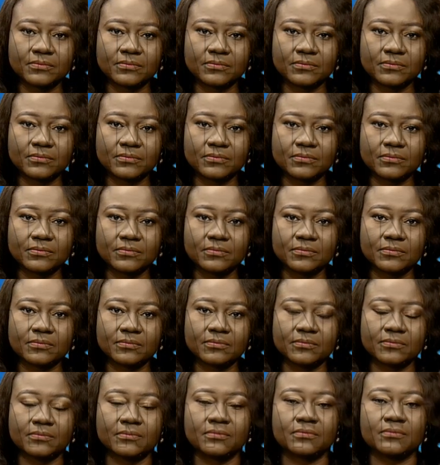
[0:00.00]

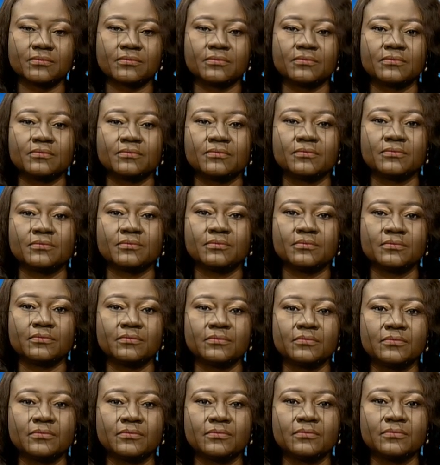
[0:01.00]

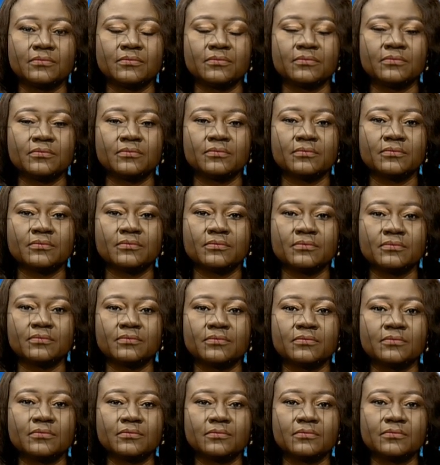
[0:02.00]

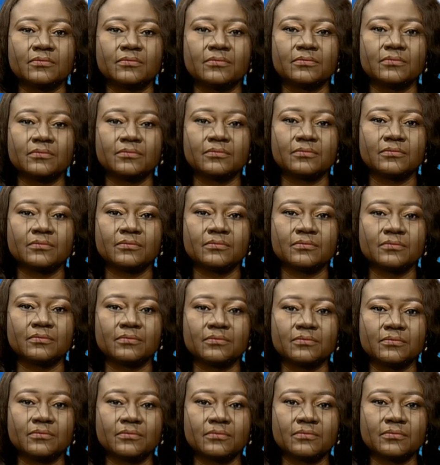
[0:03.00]

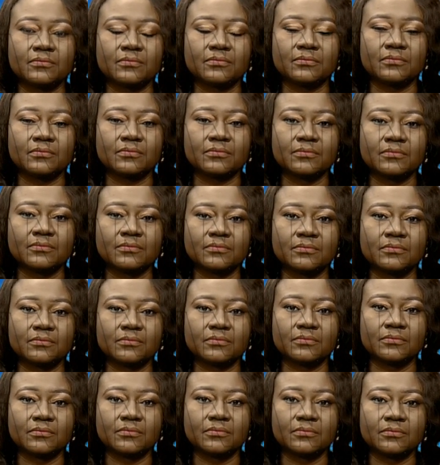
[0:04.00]

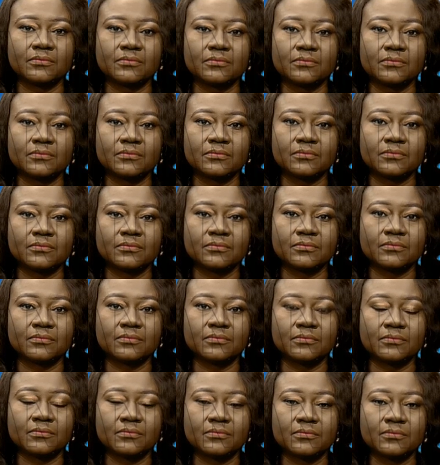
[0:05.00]

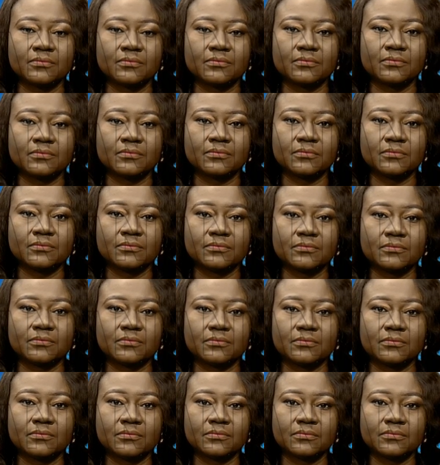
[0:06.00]

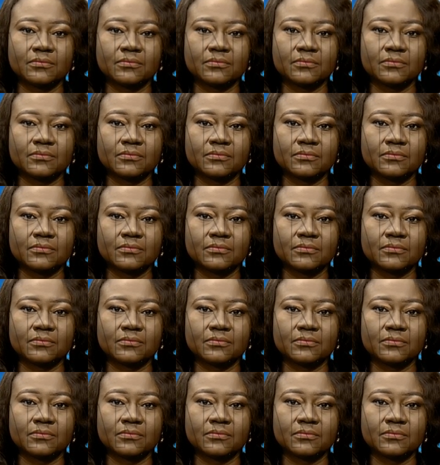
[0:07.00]
(silent)